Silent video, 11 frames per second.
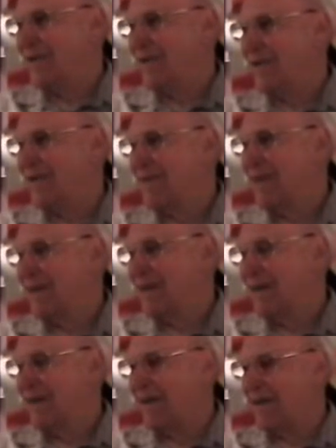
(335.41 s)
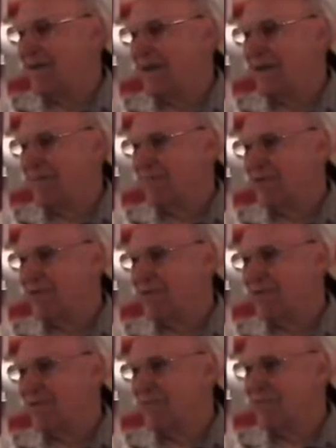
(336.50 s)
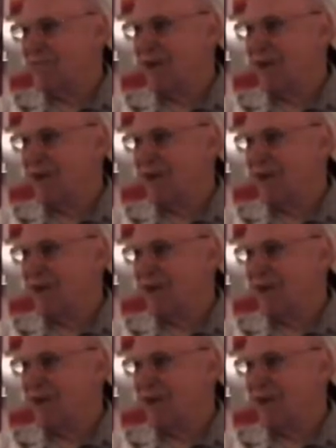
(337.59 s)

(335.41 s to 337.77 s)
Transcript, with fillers: Mm -hmm. And I think it was through